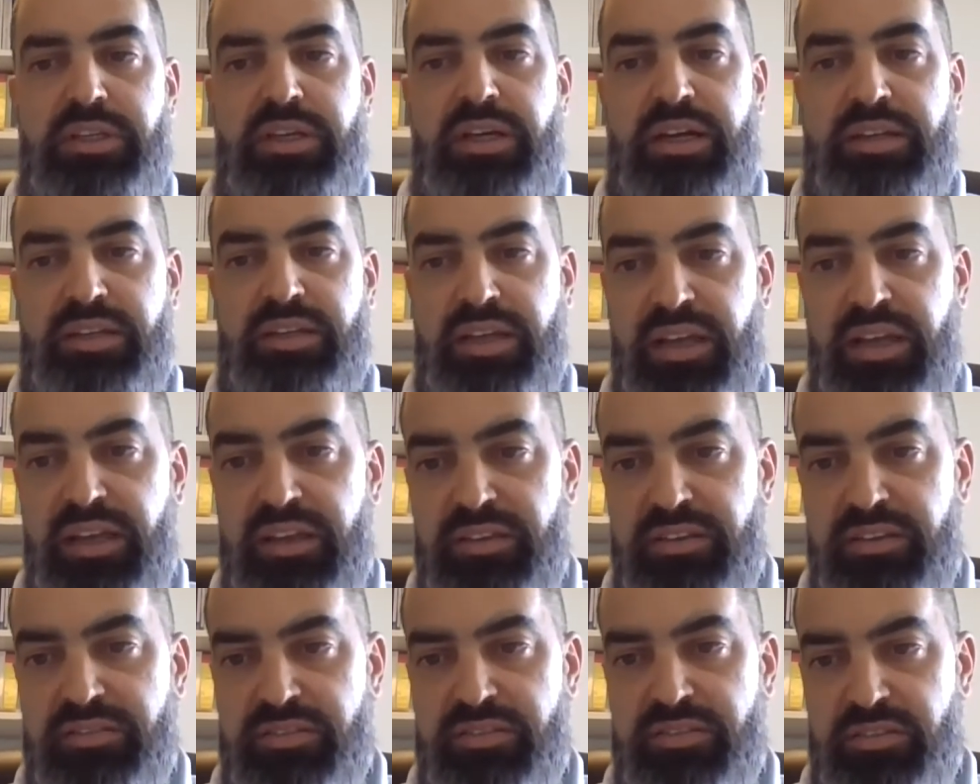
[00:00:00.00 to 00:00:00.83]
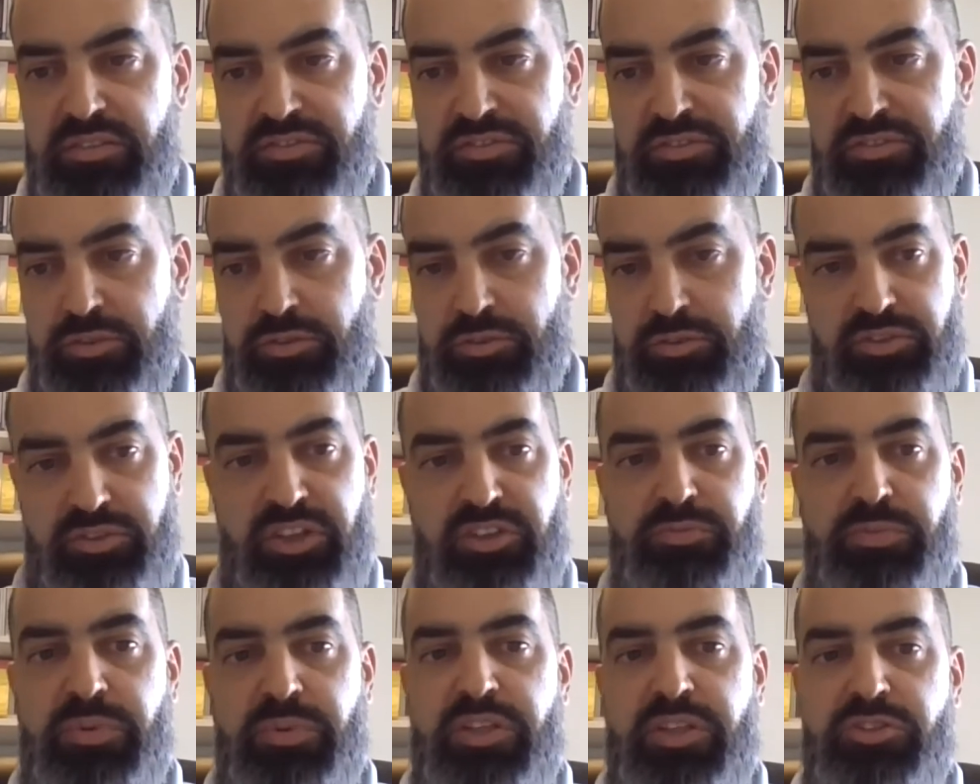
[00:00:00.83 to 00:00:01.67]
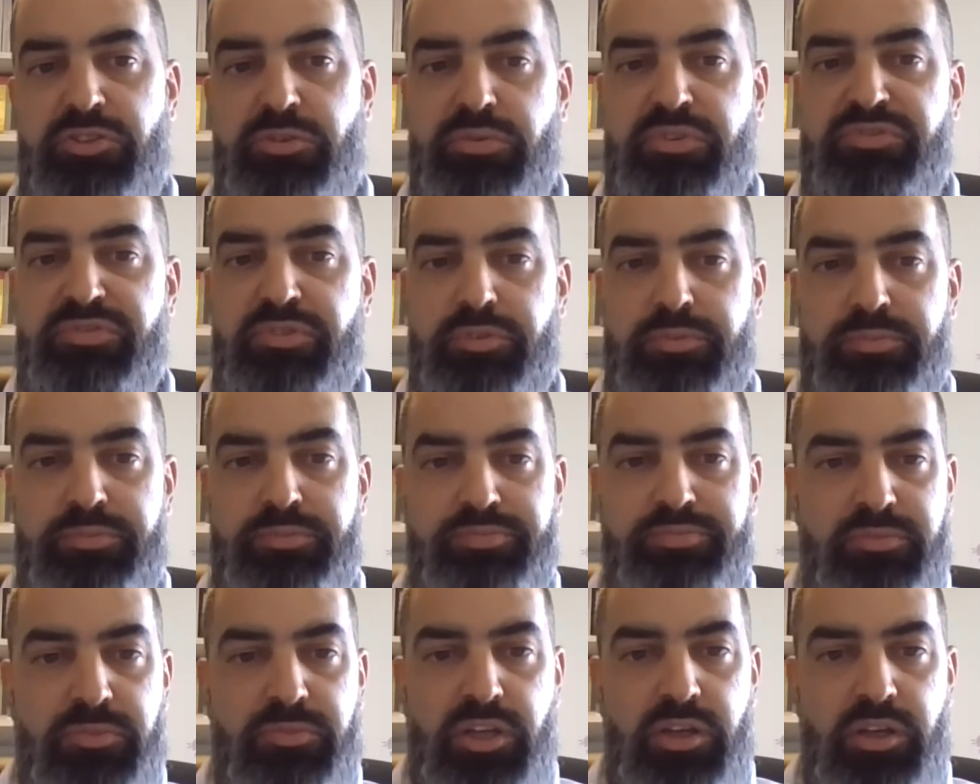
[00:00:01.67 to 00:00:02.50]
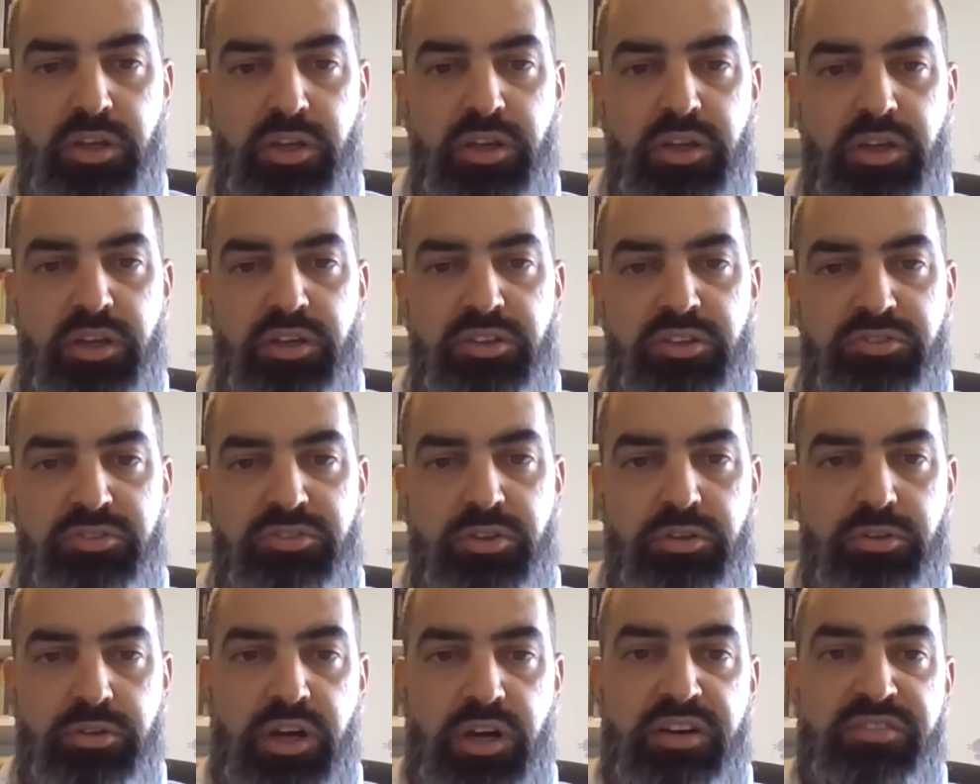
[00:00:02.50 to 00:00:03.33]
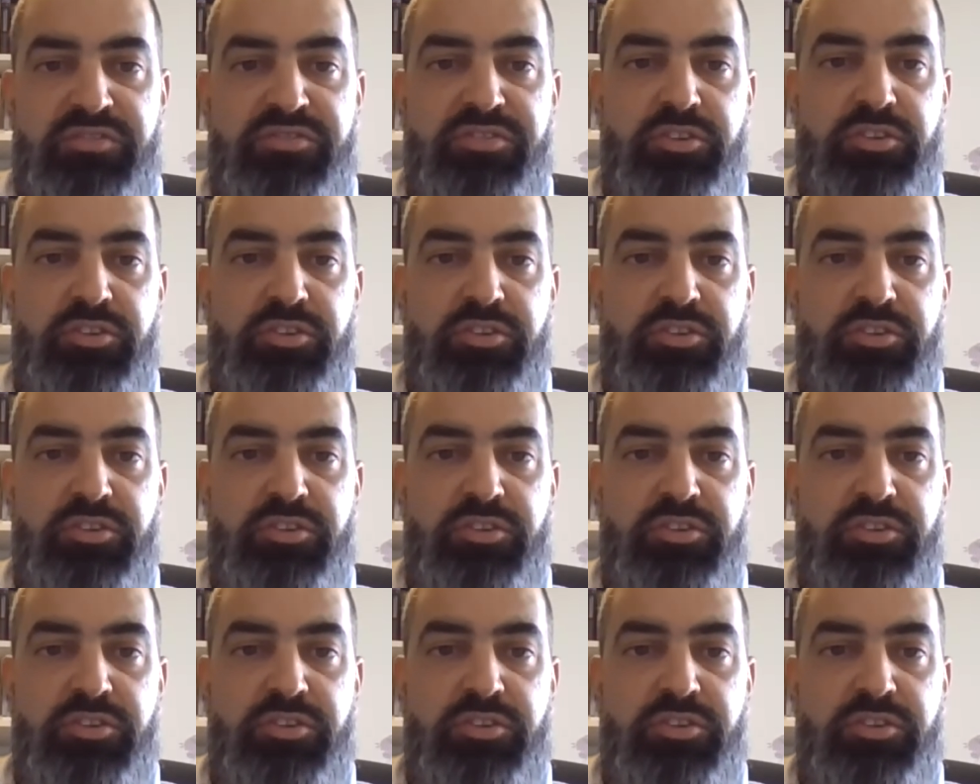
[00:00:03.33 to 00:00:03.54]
and hence for tax expenditure reform. So